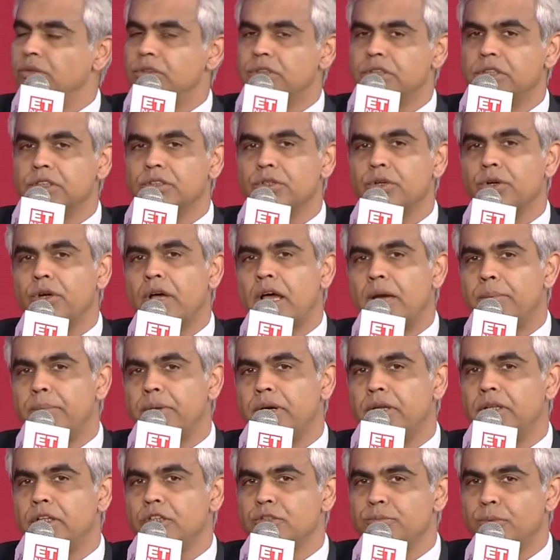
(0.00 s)
It's going to happen
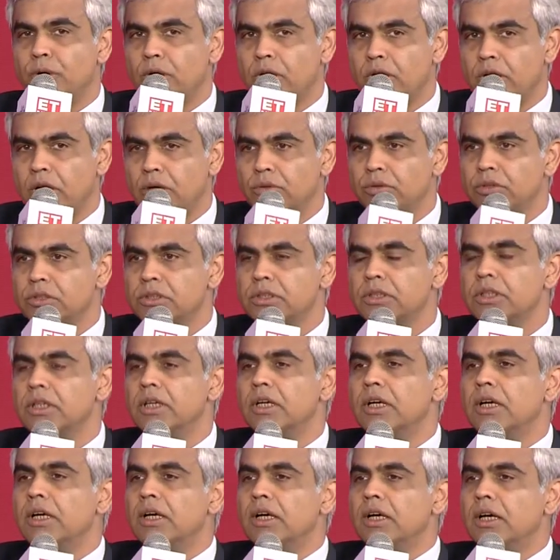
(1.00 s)
in the smaller towns.
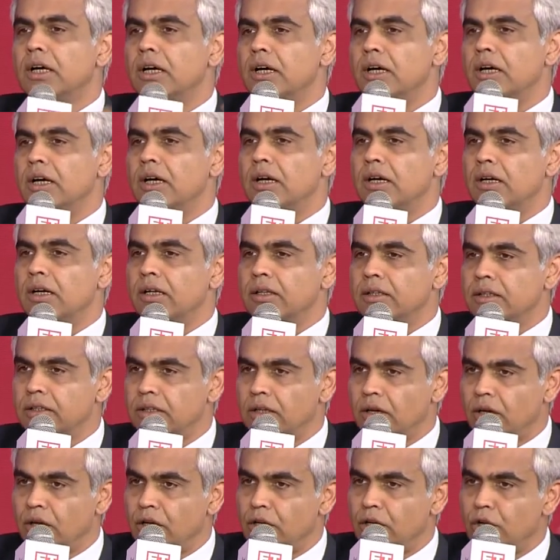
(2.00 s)
A
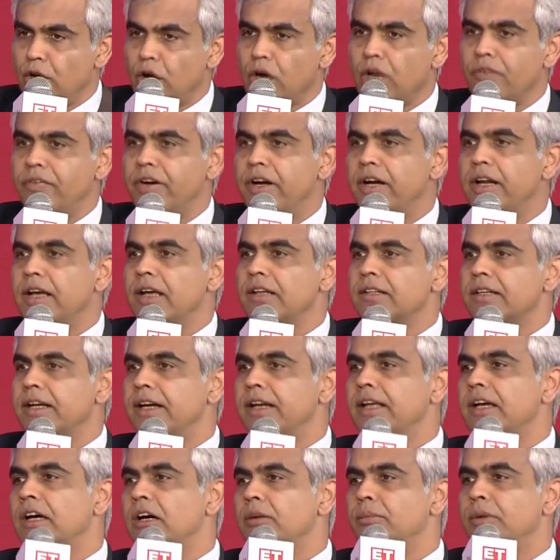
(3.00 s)
lot of India is
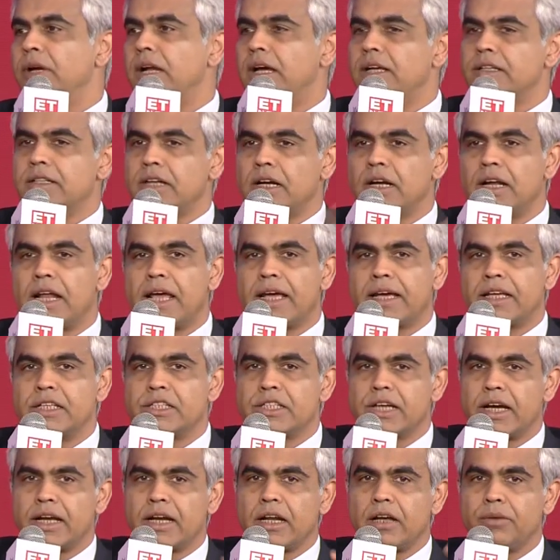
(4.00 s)
getting urbanized. Unlike in
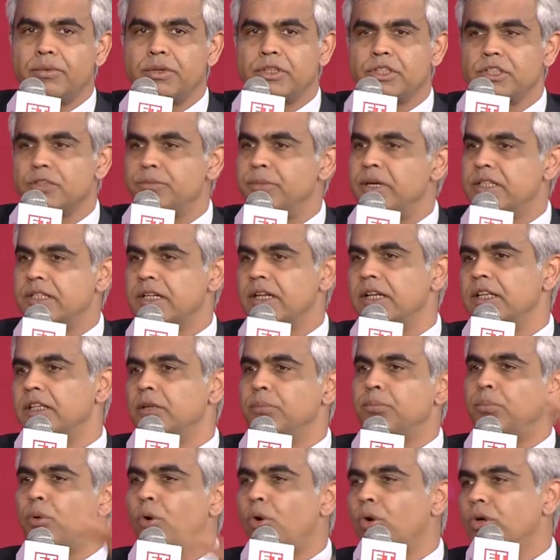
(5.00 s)
China, which is basically
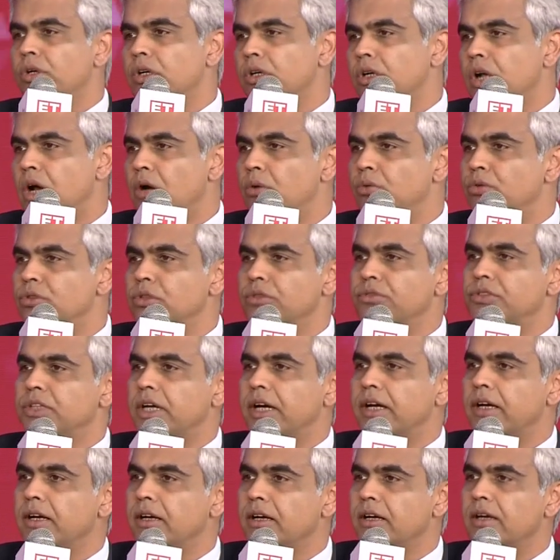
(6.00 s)
the port towns of
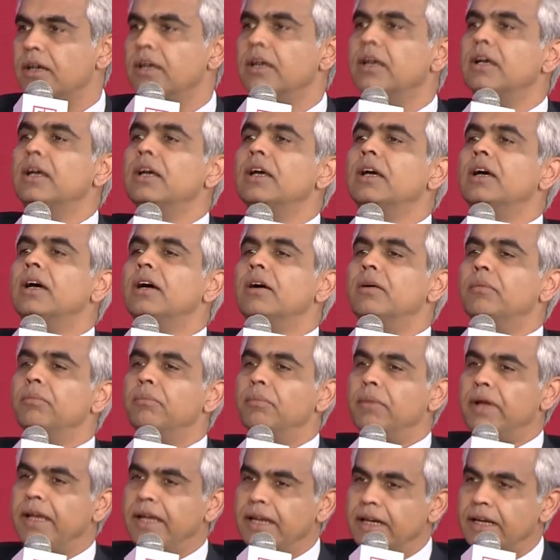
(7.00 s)
China,
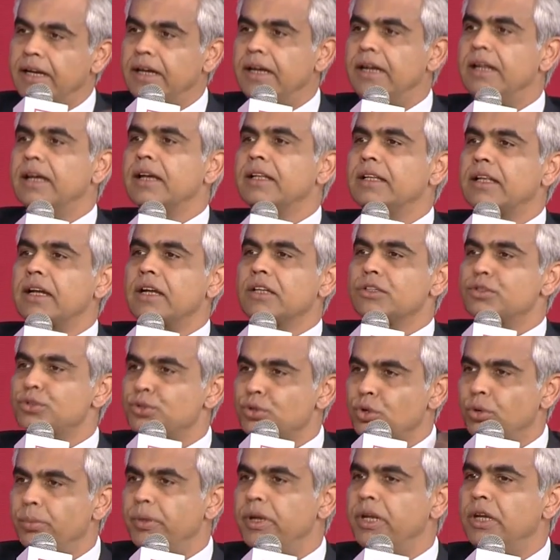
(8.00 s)
in India, there are
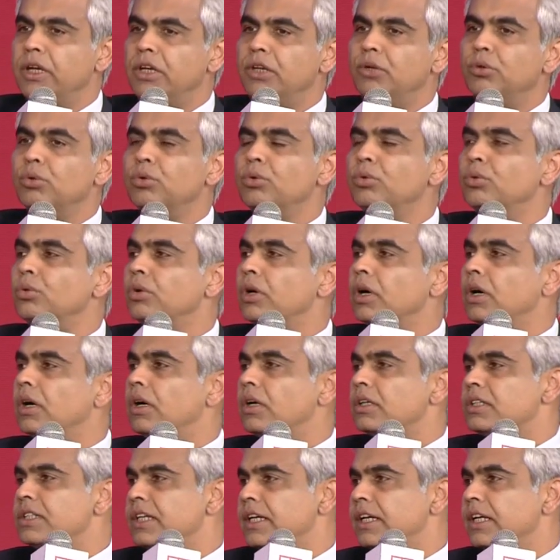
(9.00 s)
so many new
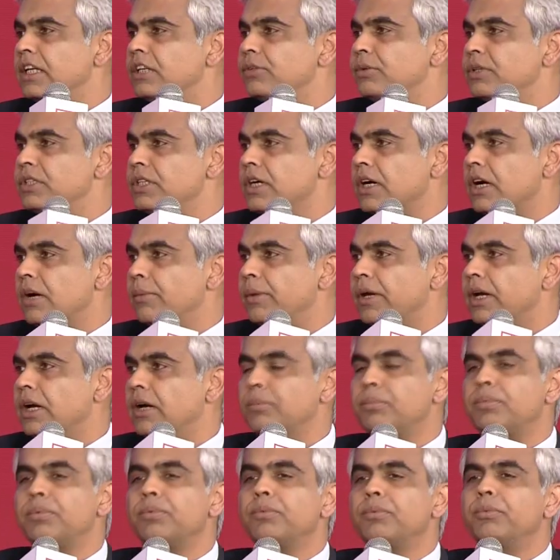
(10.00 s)
cities which are coming
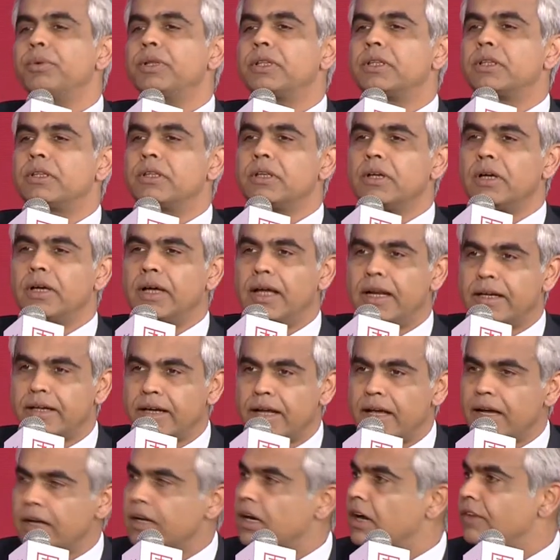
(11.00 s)
up with
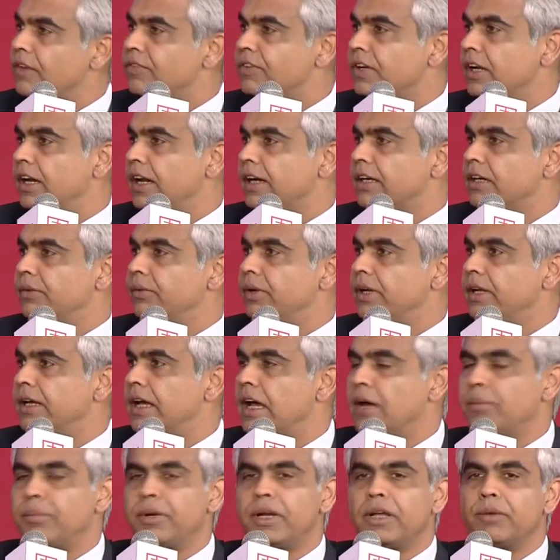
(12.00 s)
aircraft connectivity
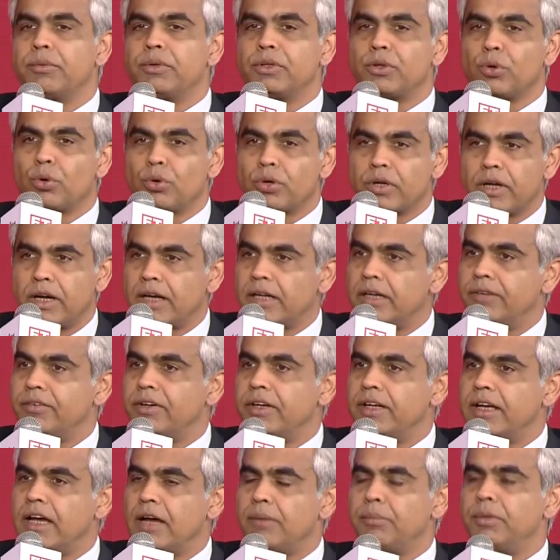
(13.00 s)
happening, with road
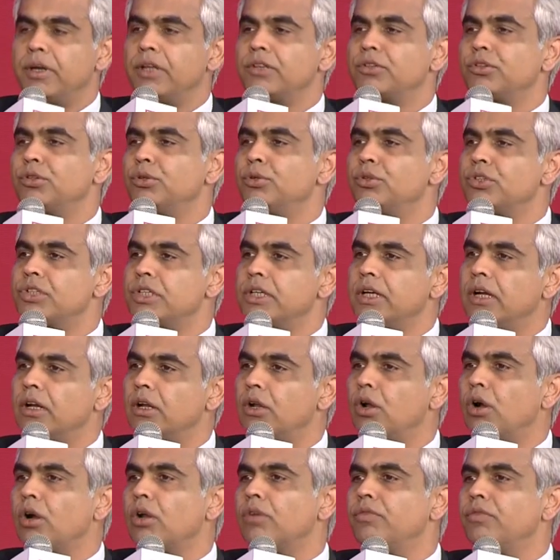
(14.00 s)
connectivity happening. So you'll see a
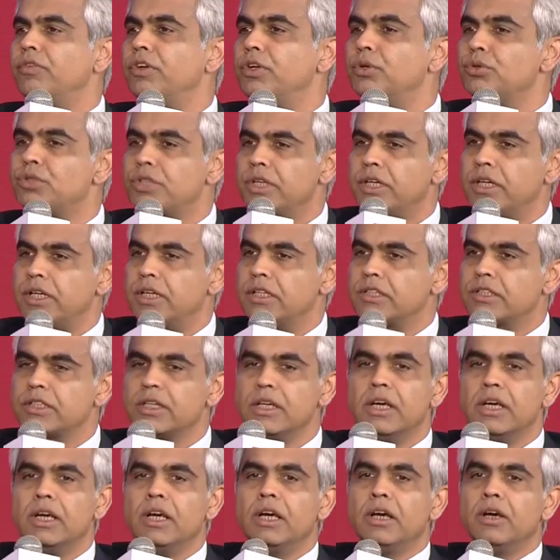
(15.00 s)
lot of new cities
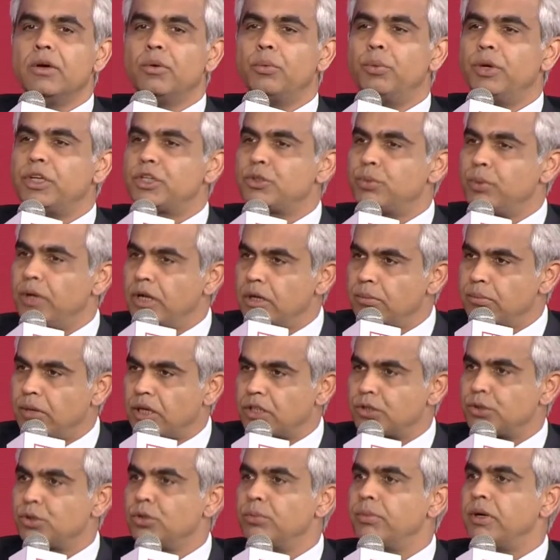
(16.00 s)
which will
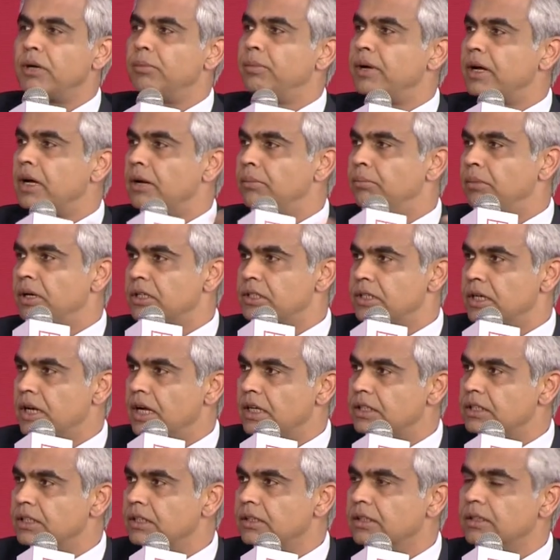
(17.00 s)
mushroom and become much
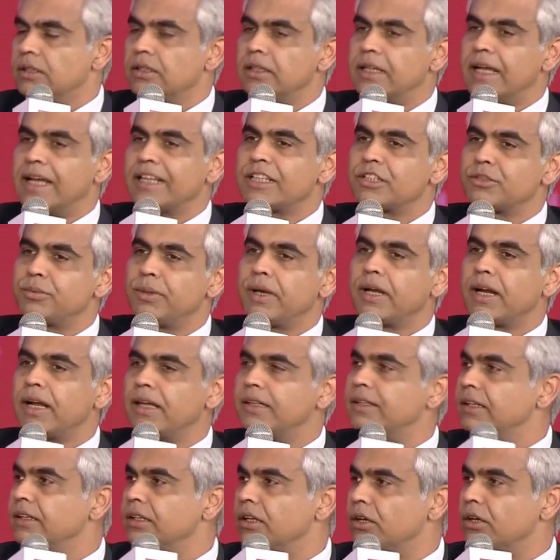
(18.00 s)
larger. That's where I
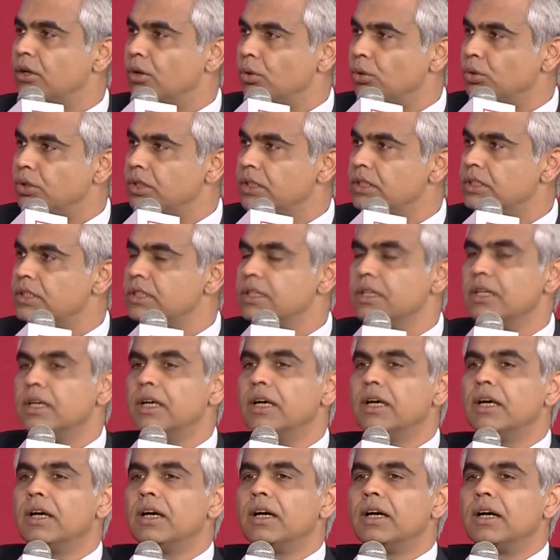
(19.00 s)
think the growth is.
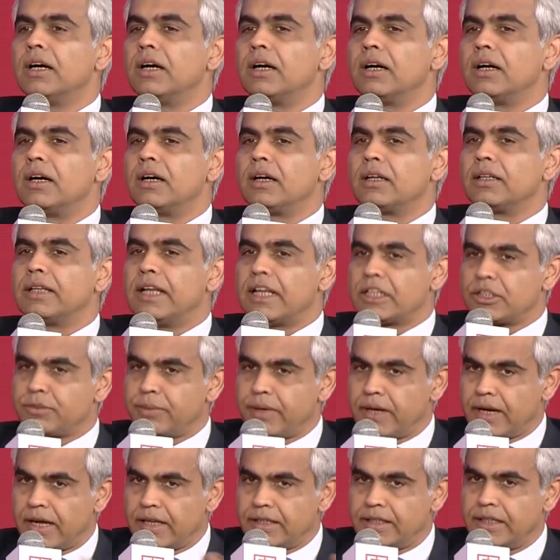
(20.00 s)
That's
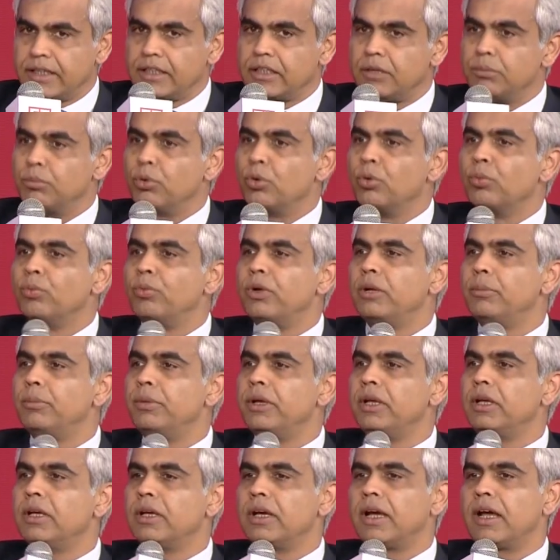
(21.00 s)
where I think the boom will
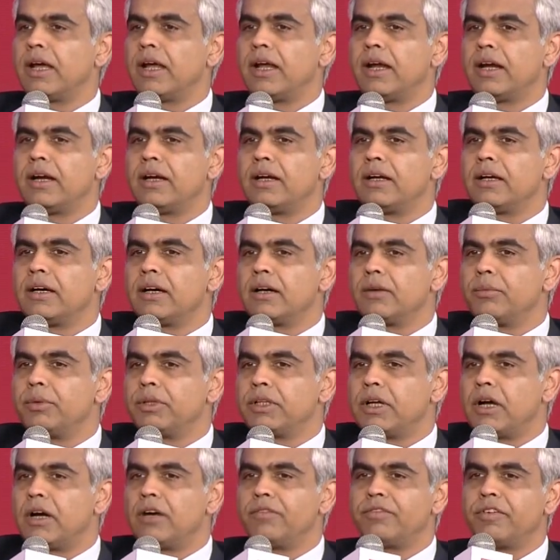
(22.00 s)
be. And with
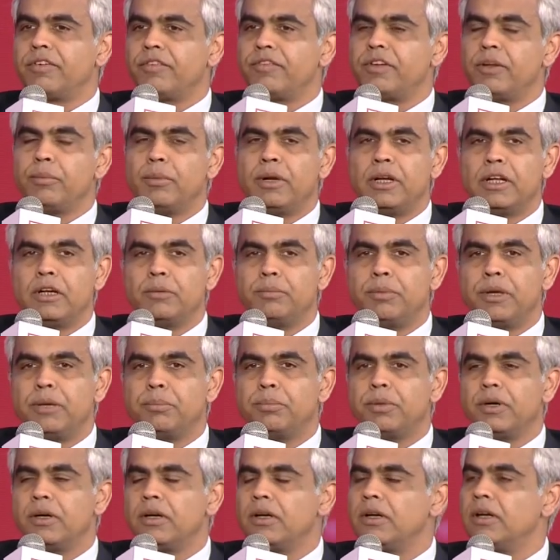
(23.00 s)
150 million
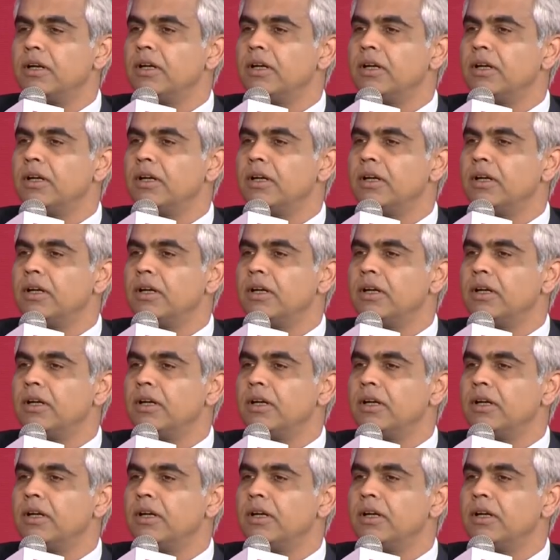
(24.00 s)
people